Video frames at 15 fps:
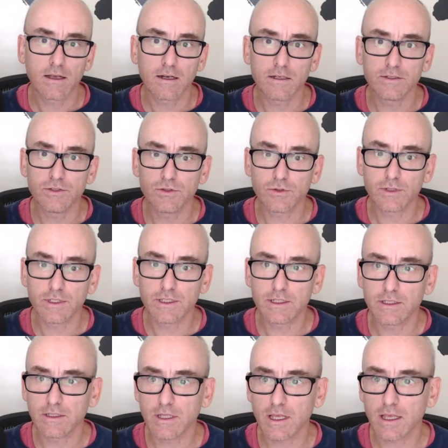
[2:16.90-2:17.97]
going to join
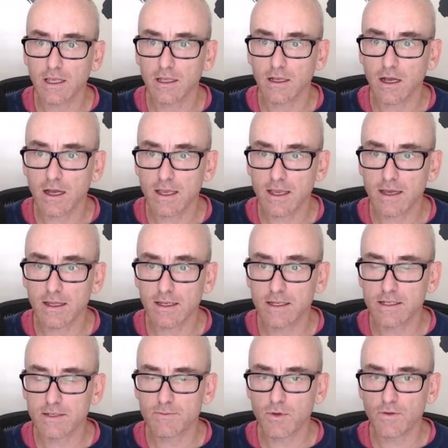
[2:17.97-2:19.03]
in there. Oh yeah, it
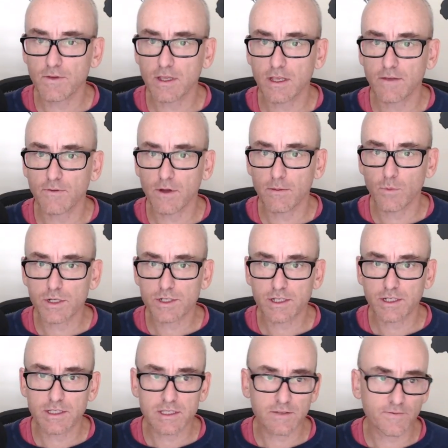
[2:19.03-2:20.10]
is moving if I'm
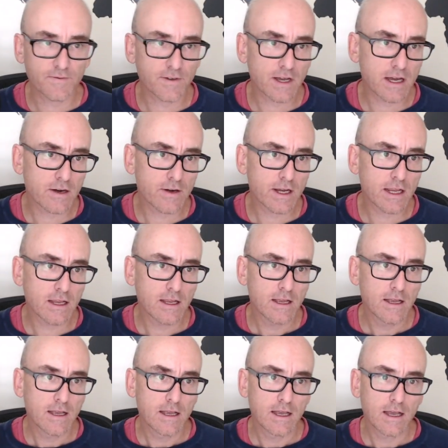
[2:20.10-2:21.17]
watching in Safari,
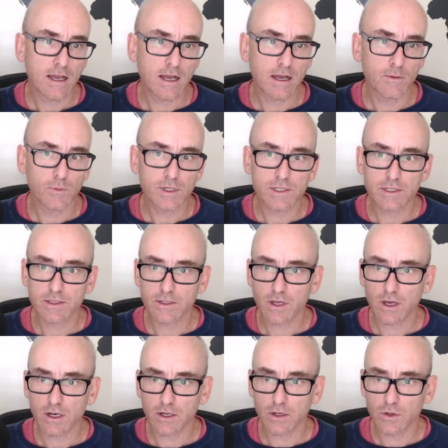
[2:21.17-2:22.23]
which is
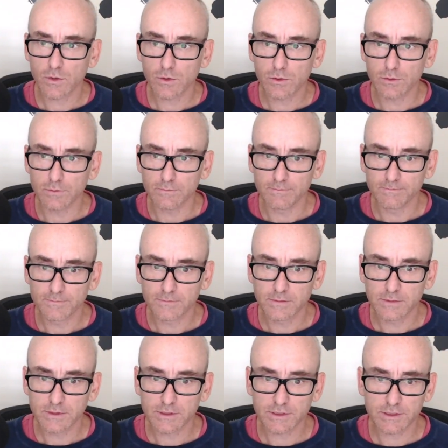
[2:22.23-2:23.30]
kind of cool.
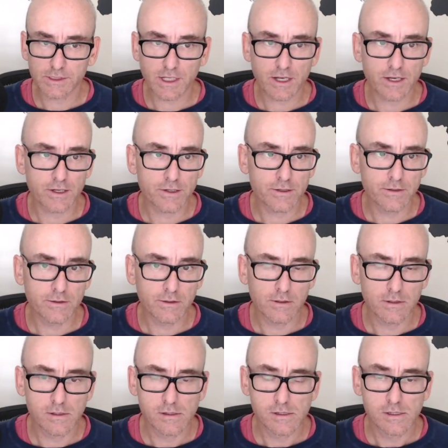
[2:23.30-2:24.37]
So,
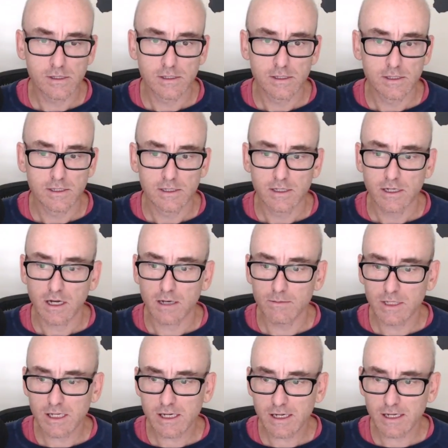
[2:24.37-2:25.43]

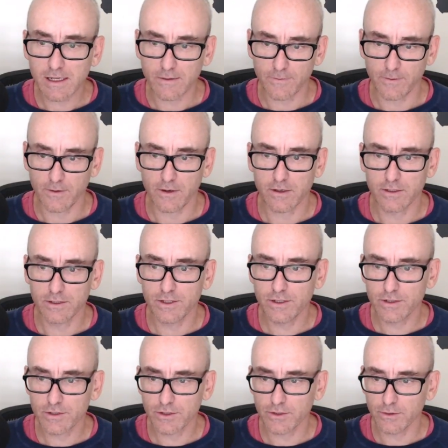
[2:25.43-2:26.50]
I'm live on
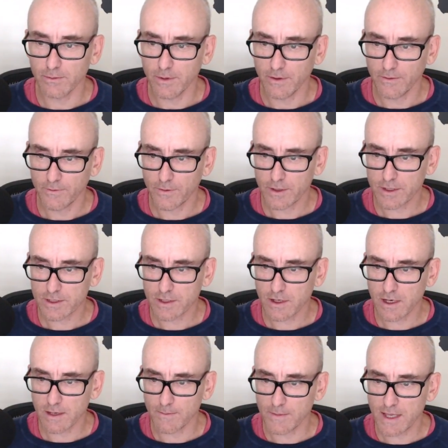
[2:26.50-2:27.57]
YouTube. First
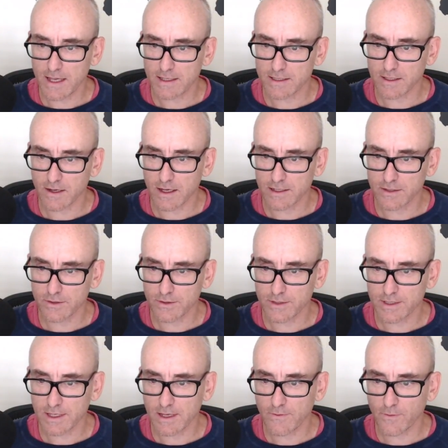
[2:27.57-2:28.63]
time. Yes, I do
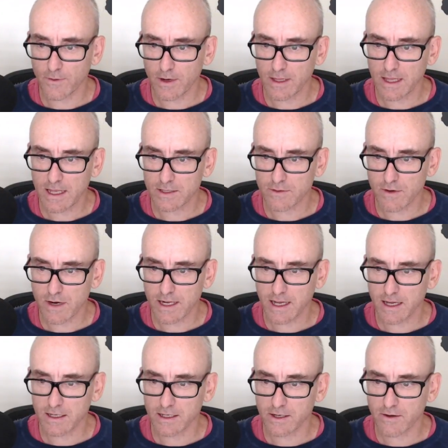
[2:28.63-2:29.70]
see Freelance
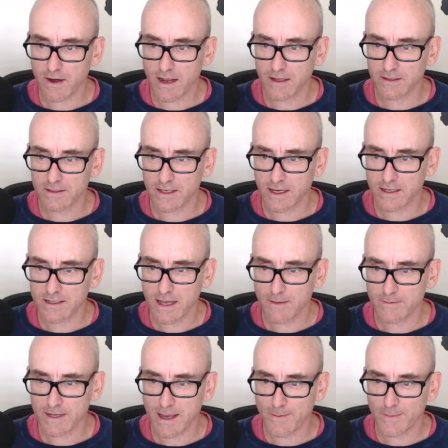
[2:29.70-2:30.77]
Writing Underground saying
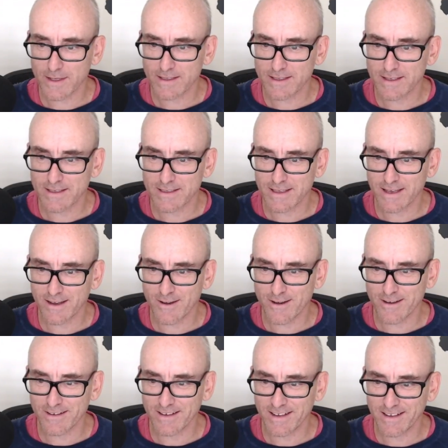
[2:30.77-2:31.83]
tap tap, is this thing
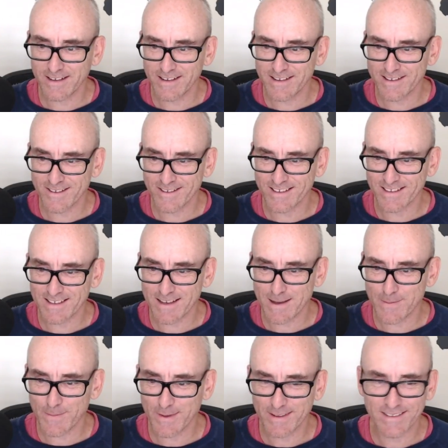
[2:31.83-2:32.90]
on? It is on.
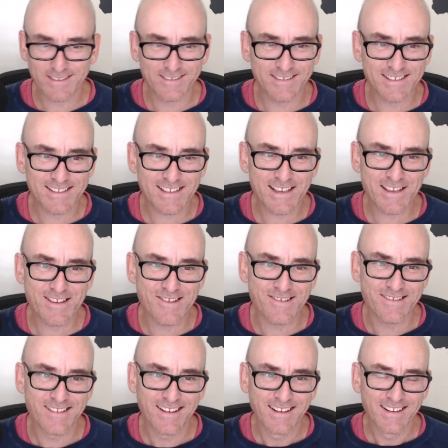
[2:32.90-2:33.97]
Sup. Good to see
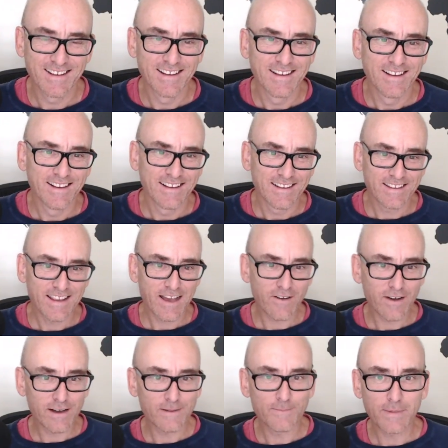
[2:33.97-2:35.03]
you.
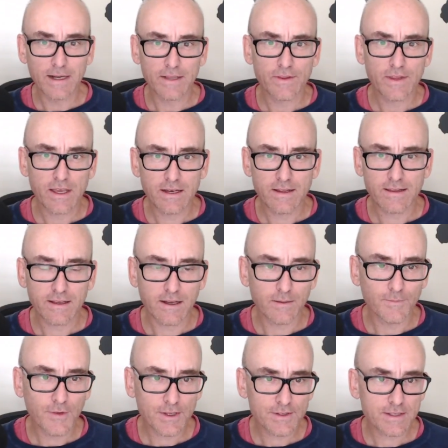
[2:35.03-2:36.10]
Now, the only thing
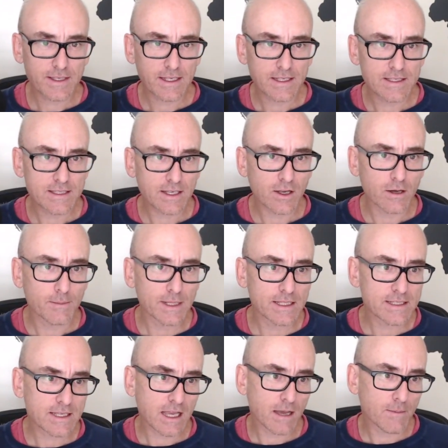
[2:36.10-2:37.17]
I'm not seeing is that
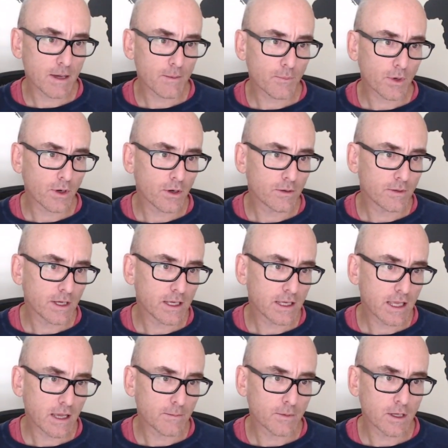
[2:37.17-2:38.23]
comments come up on
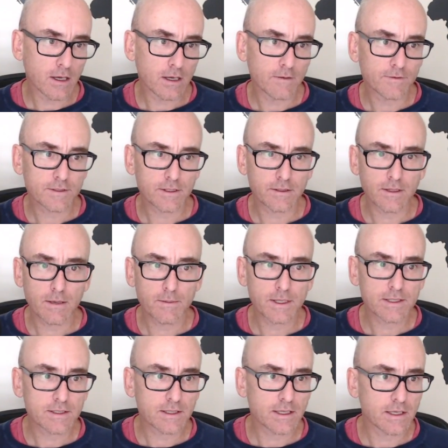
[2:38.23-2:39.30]
Ecamm Live. So let
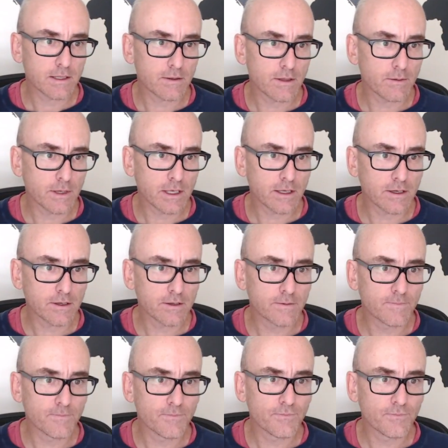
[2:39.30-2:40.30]
me see. There we go.